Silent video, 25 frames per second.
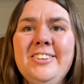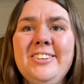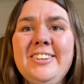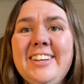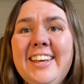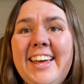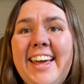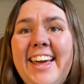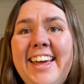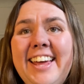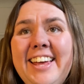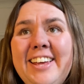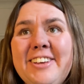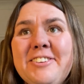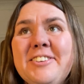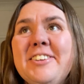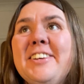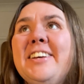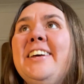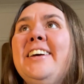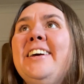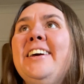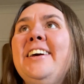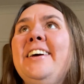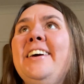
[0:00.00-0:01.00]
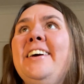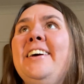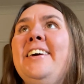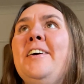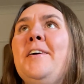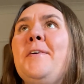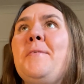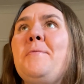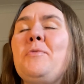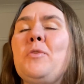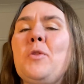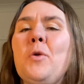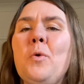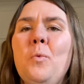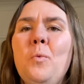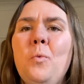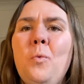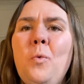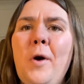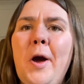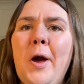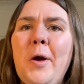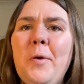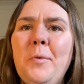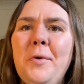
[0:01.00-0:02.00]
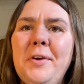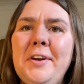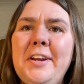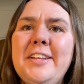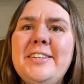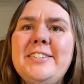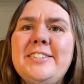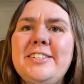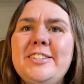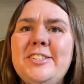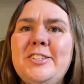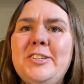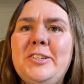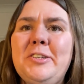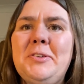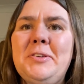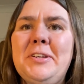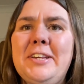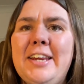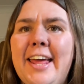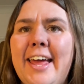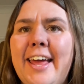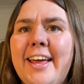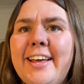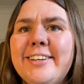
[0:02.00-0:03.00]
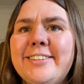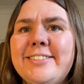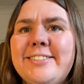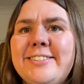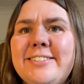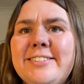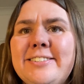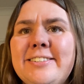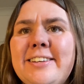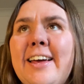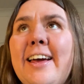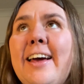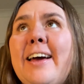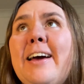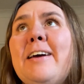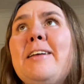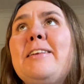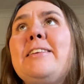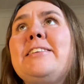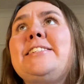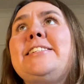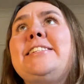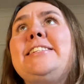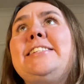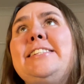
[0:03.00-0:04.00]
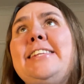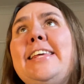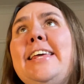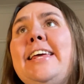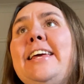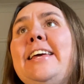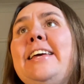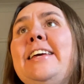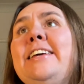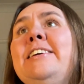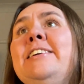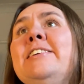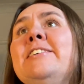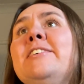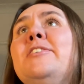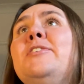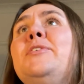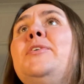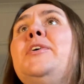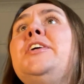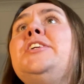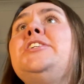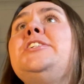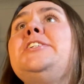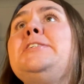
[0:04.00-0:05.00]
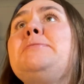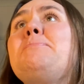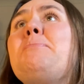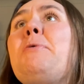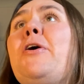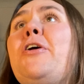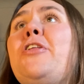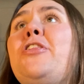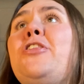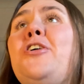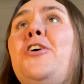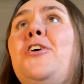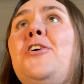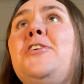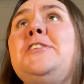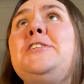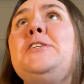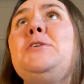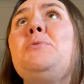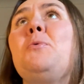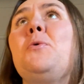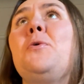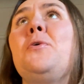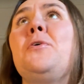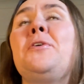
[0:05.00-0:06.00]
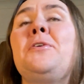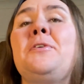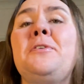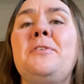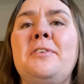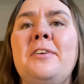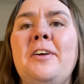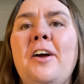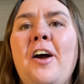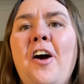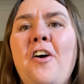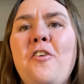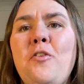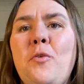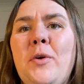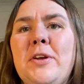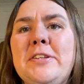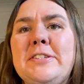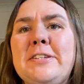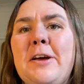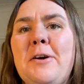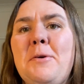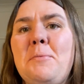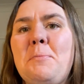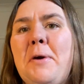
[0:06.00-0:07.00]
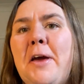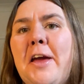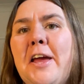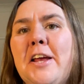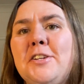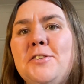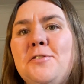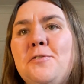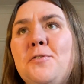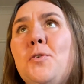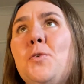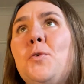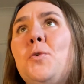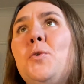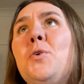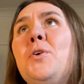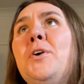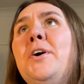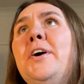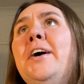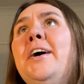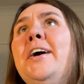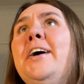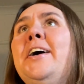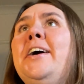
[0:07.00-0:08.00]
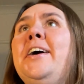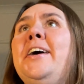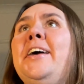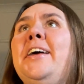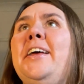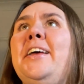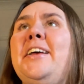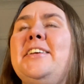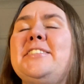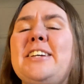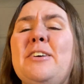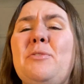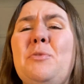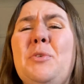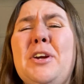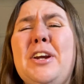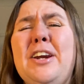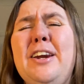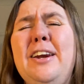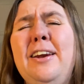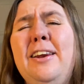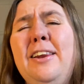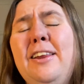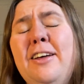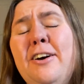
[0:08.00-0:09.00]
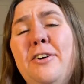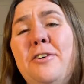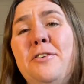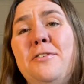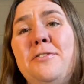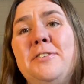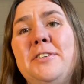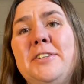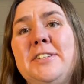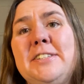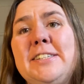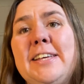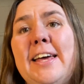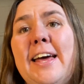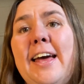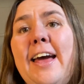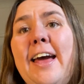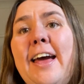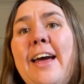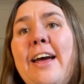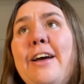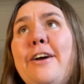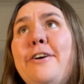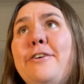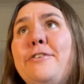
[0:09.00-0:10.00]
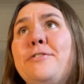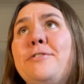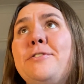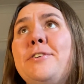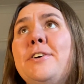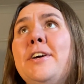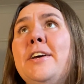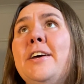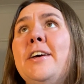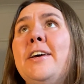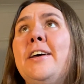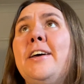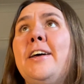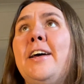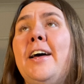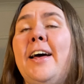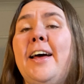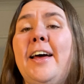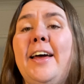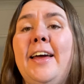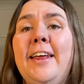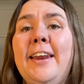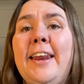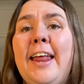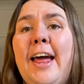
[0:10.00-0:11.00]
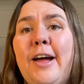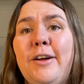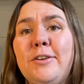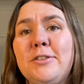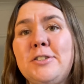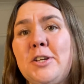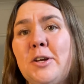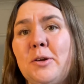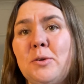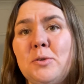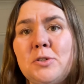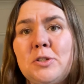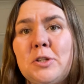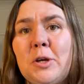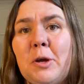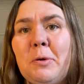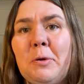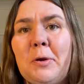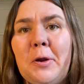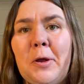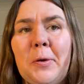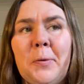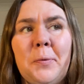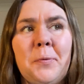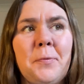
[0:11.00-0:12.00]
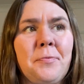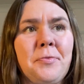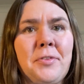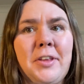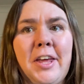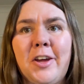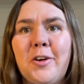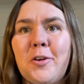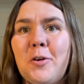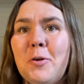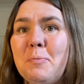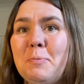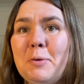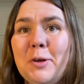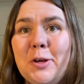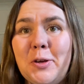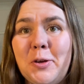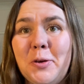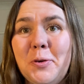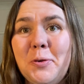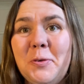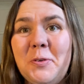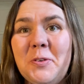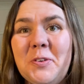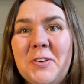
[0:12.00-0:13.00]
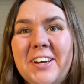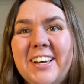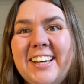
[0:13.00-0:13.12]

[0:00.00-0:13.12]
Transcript: Okay, what I wanted to do next at C, which is bar 31, halfway down page 4, is I would love to have an alto solo. That could be you.